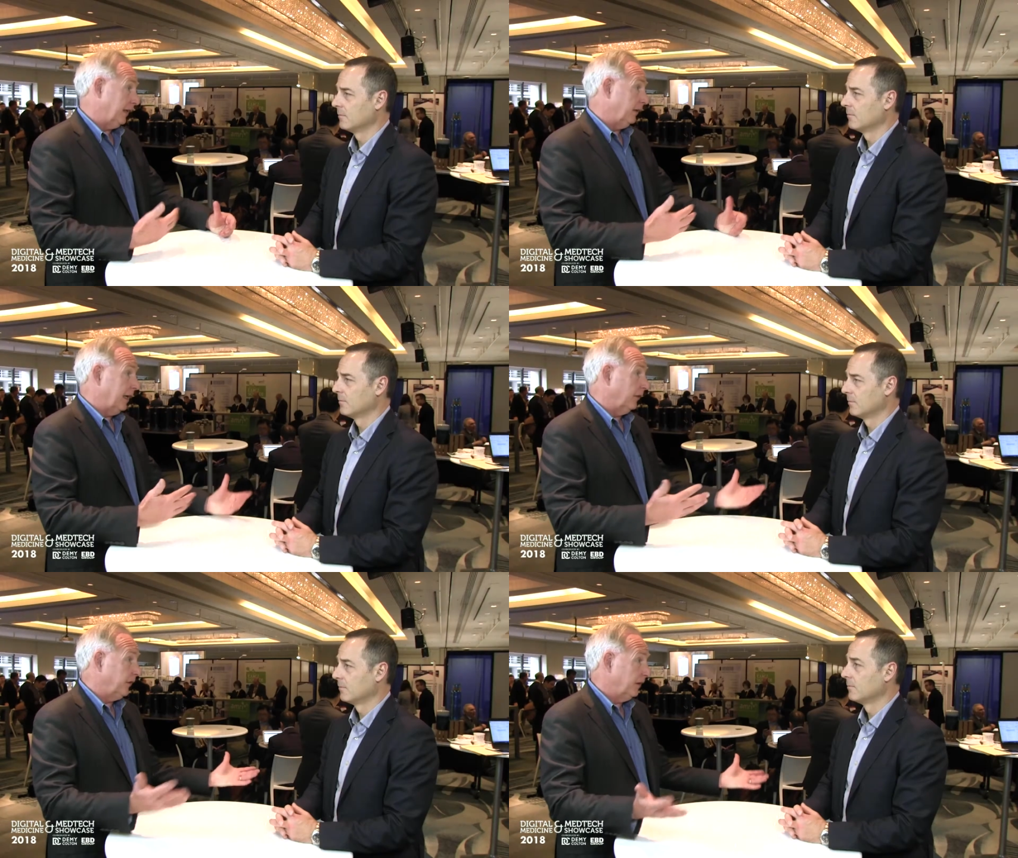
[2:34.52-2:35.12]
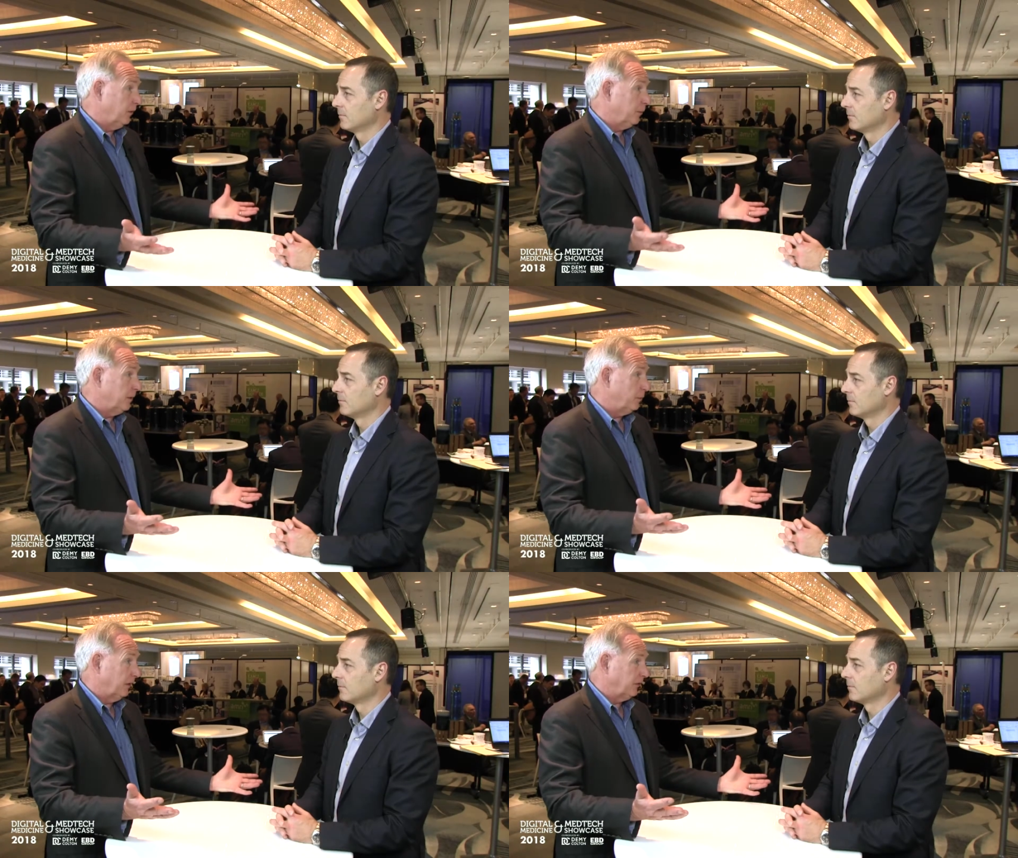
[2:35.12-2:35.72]
Speaker 1: how to say no to
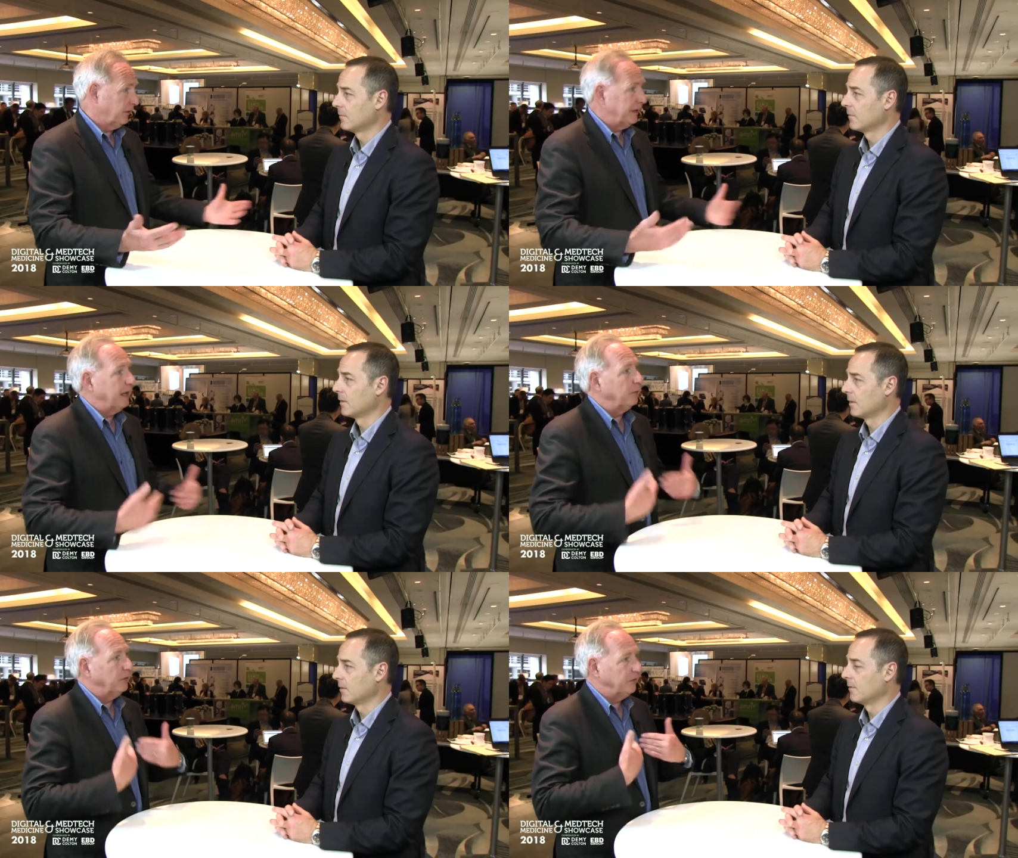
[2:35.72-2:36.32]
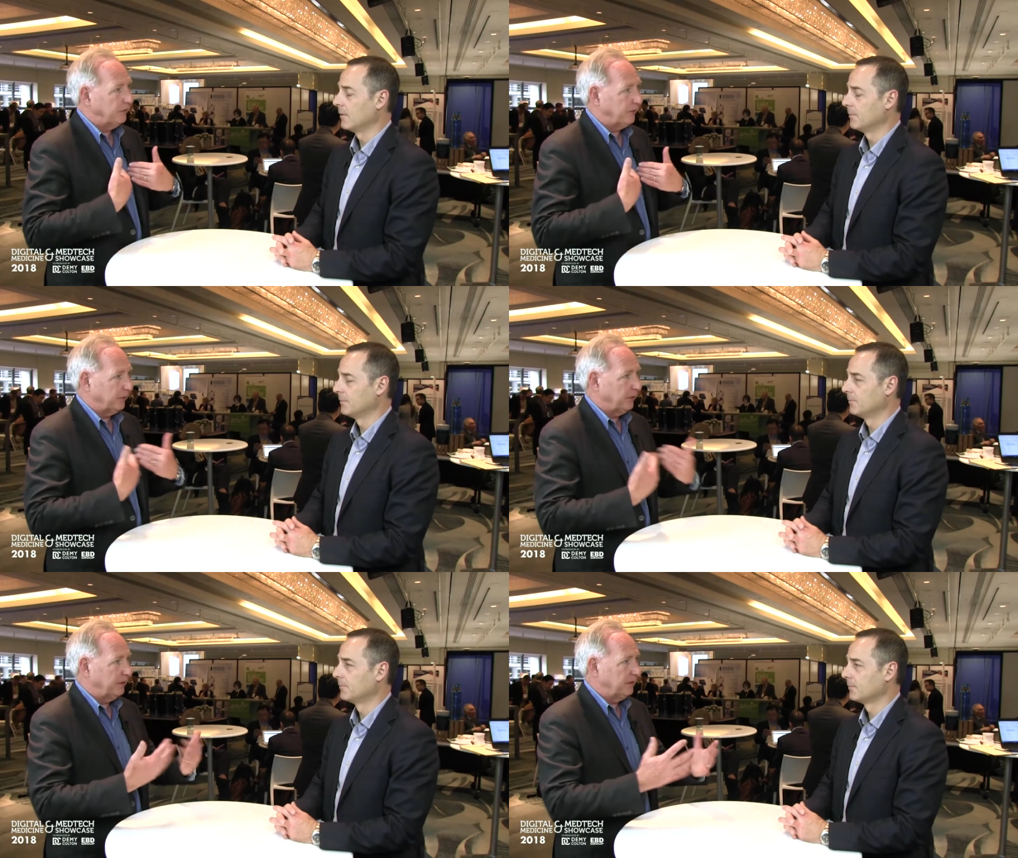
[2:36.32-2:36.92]
peer pressure and how to resist their
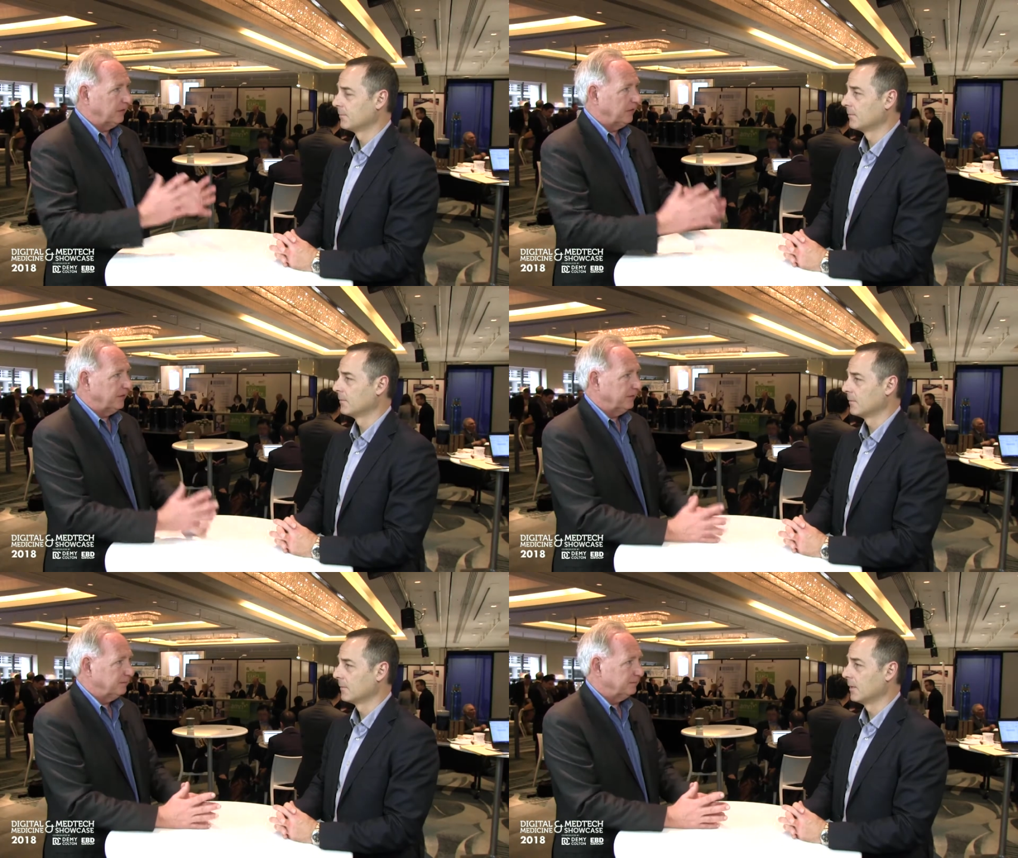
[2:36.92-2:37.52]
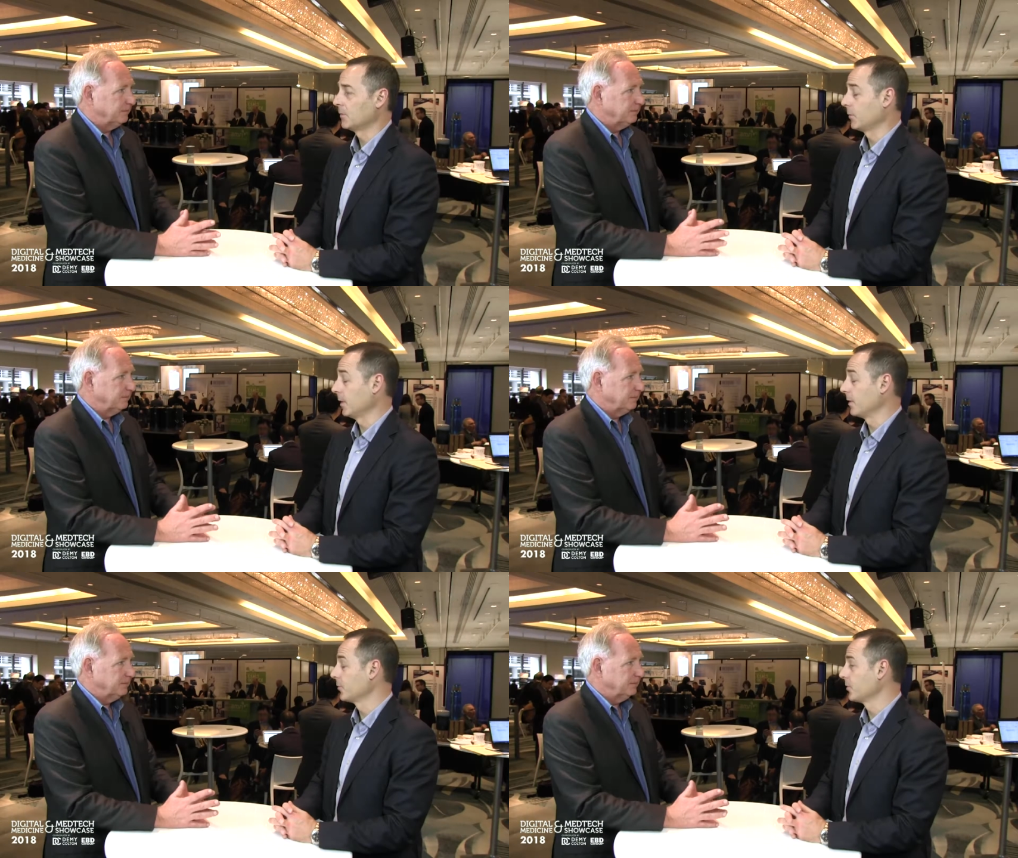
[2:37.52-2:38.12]
cravings.
Speaker 2: That's
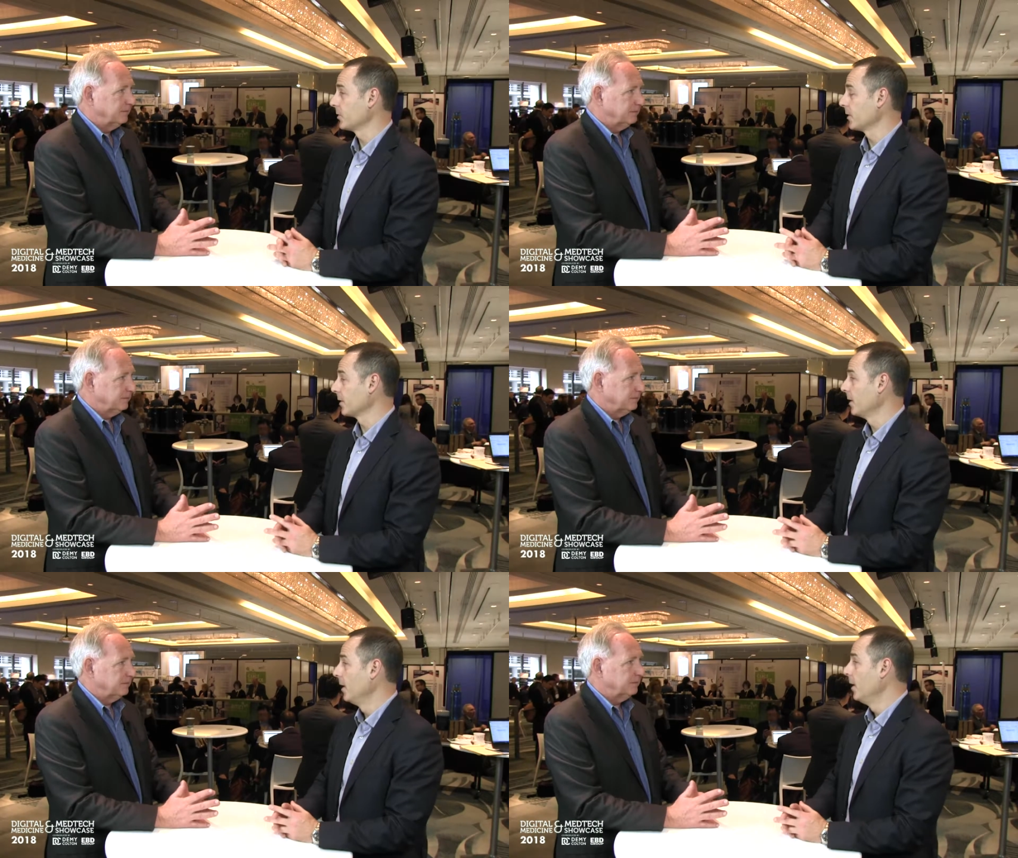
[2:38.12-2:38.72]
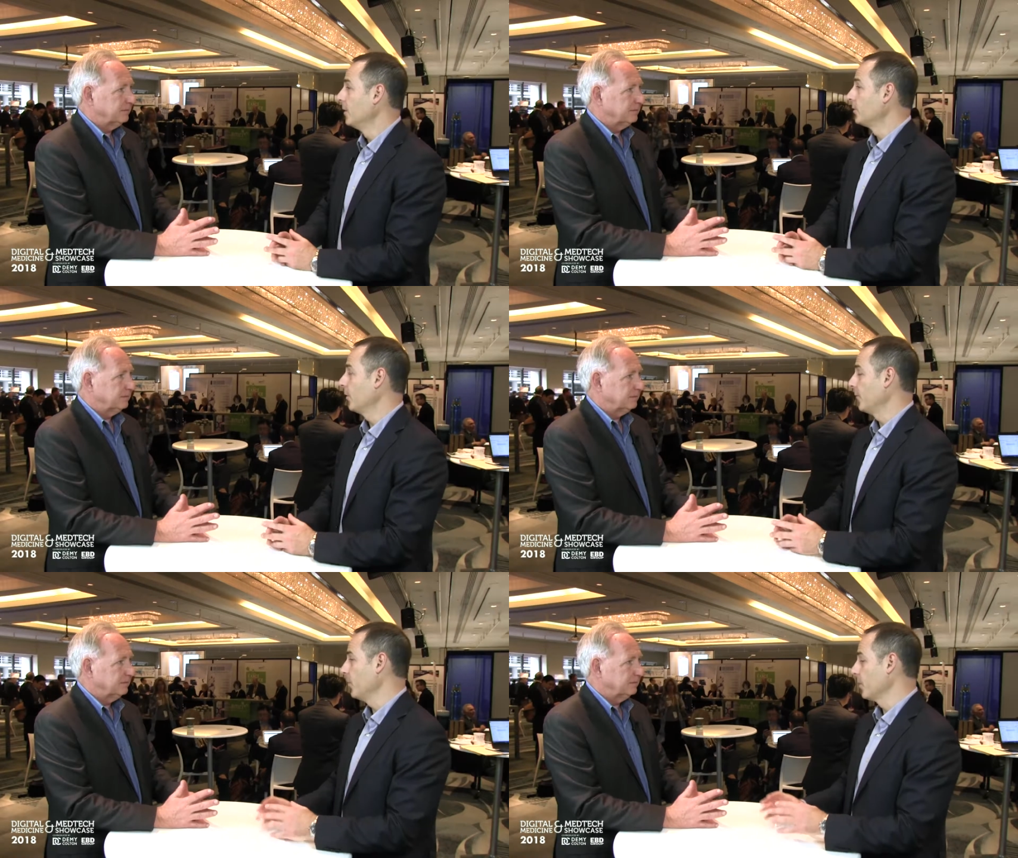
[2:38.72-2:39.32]
really interesting.
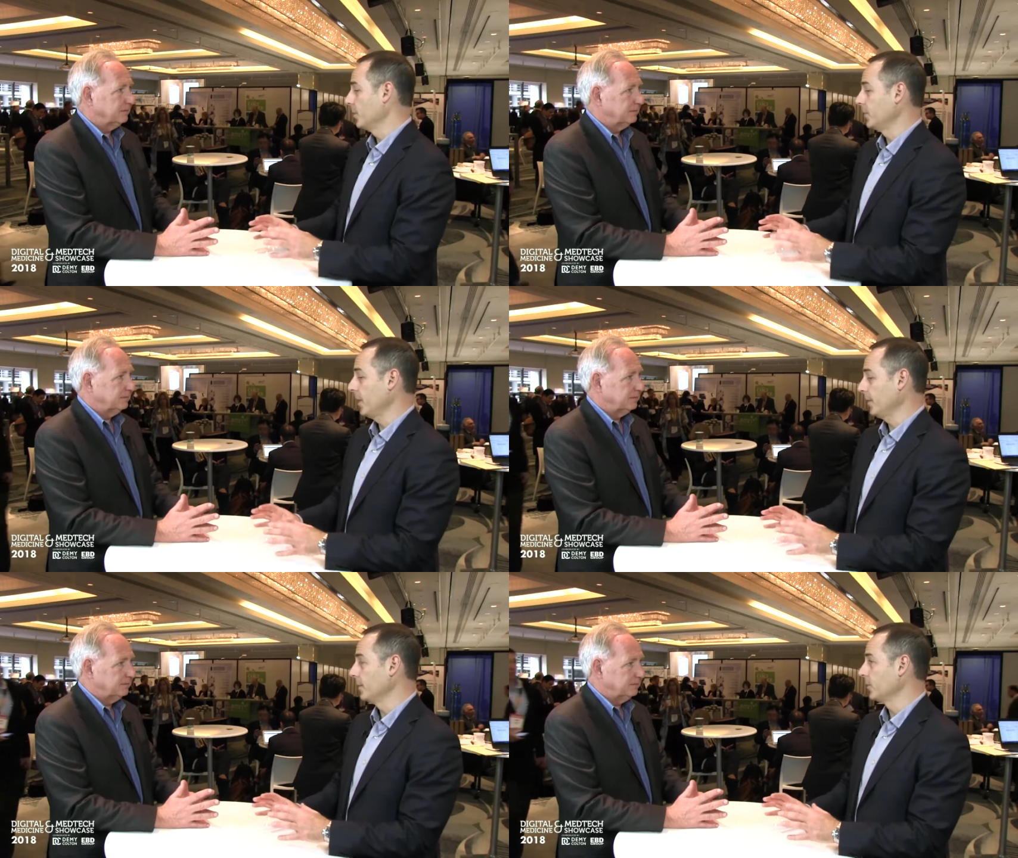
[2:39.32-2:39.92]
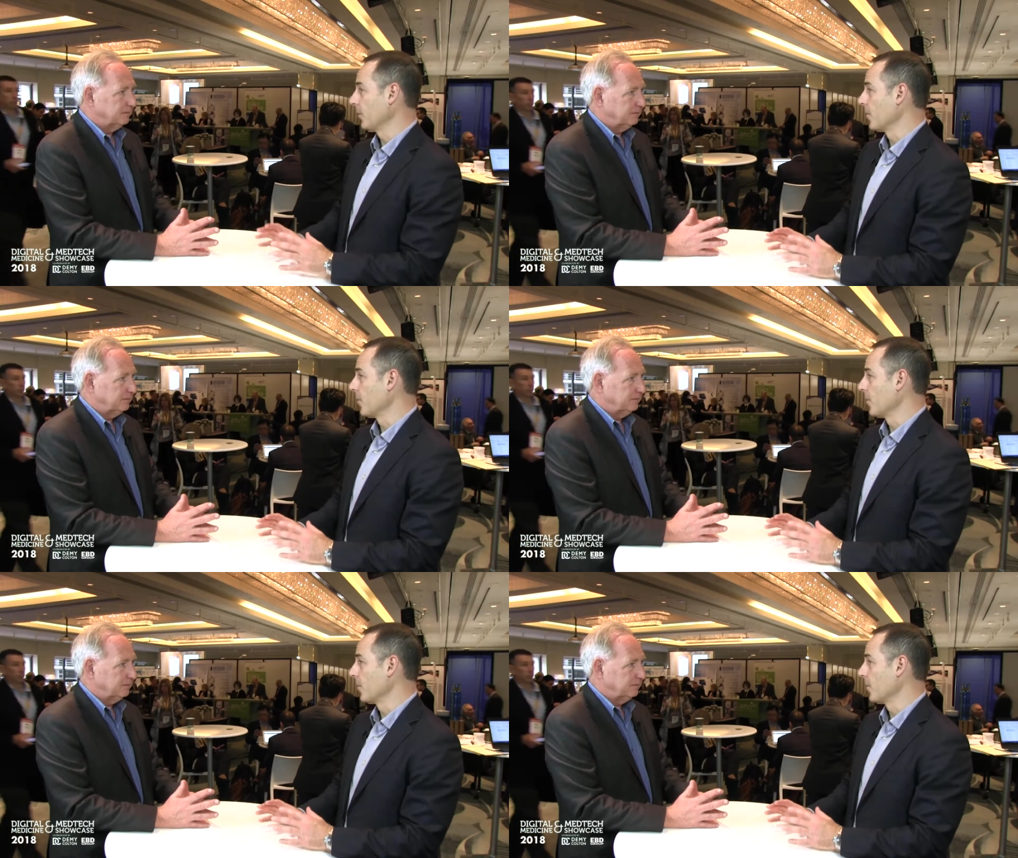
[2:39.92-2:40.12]
So if you were to take these